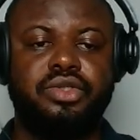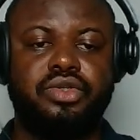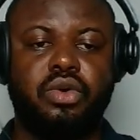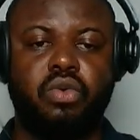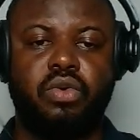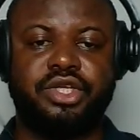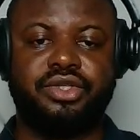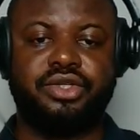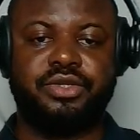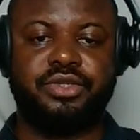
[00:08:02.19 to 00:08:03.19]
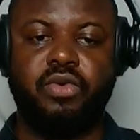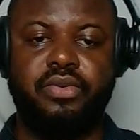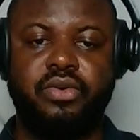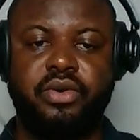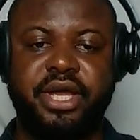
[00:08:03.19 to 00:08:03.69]
So what's respond to
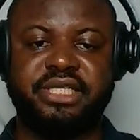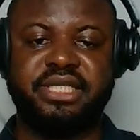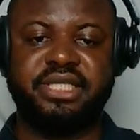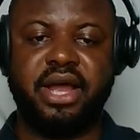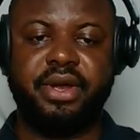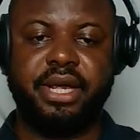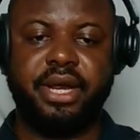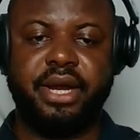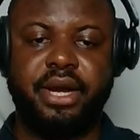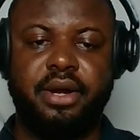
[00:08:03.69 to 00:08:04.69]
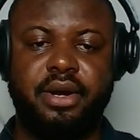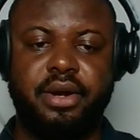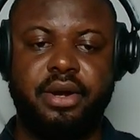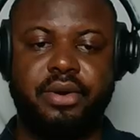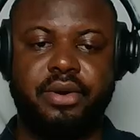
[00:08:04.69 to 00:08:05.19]
webhook is now here,
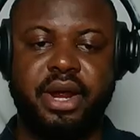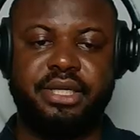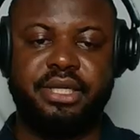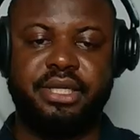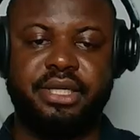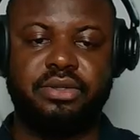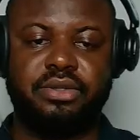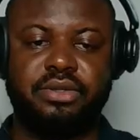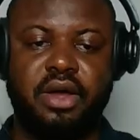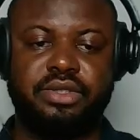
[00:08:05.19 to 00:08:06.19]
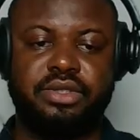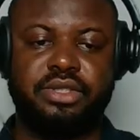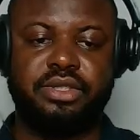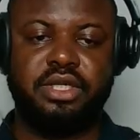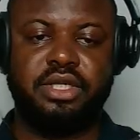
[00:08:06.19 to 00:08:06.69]
all right, without
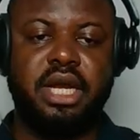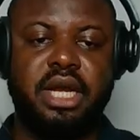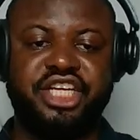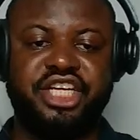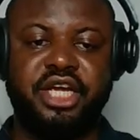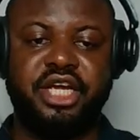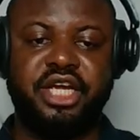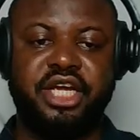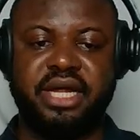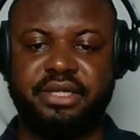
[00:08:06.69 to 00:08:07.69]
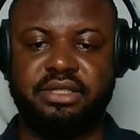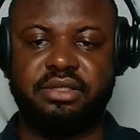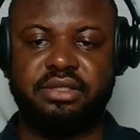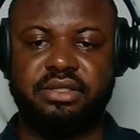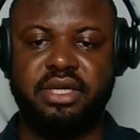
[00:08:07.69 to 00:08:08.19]
now their shapes are different.
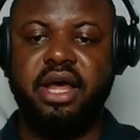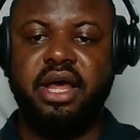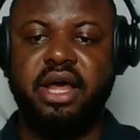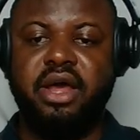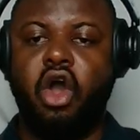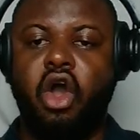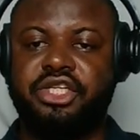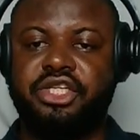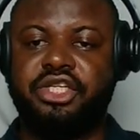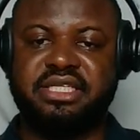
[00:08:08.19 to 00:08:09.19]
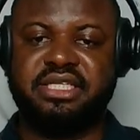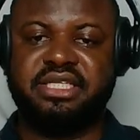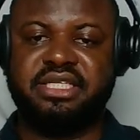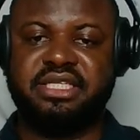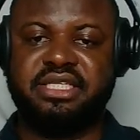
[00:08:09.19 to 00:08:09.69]
On the trigger side,
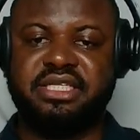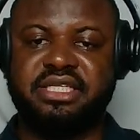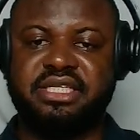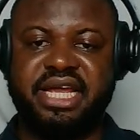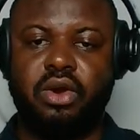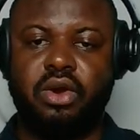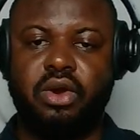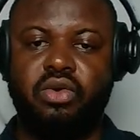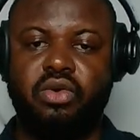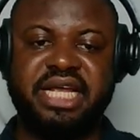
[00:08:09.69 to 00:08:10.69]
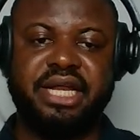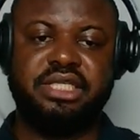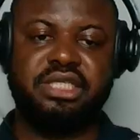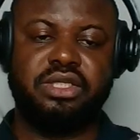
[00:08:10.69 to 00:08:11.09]
you can see that they can only send